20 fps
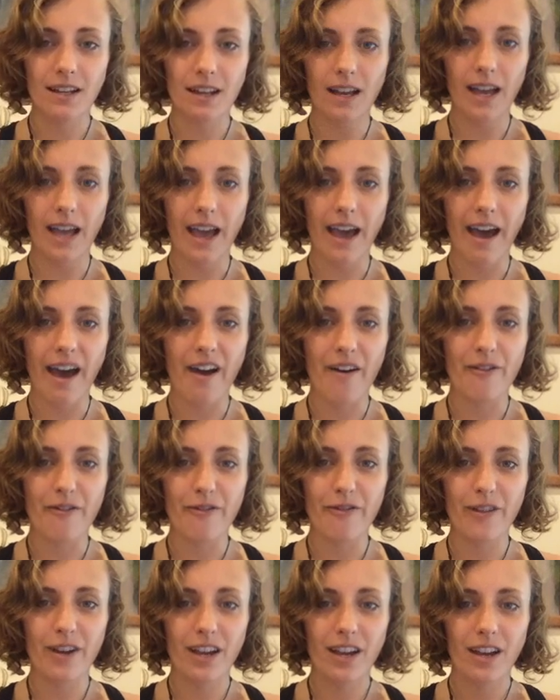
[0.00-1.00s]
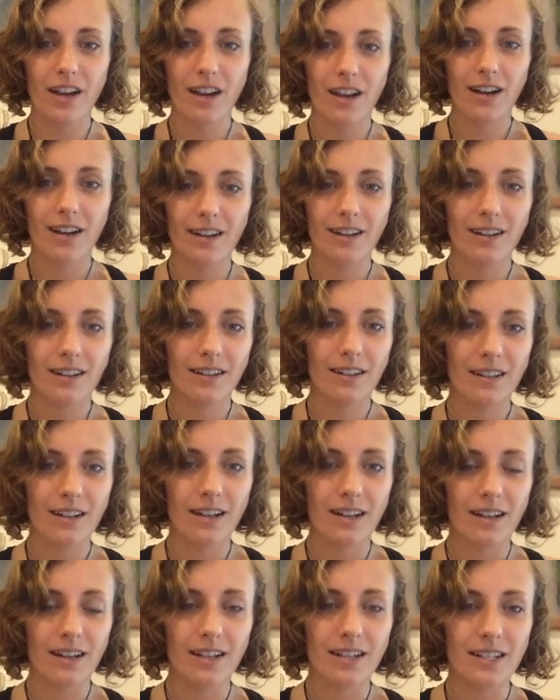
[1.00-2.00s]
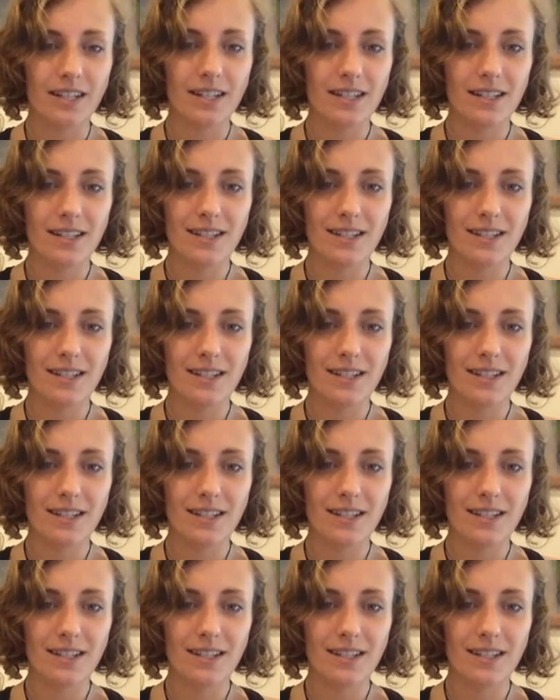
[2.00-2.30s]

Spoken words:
I have a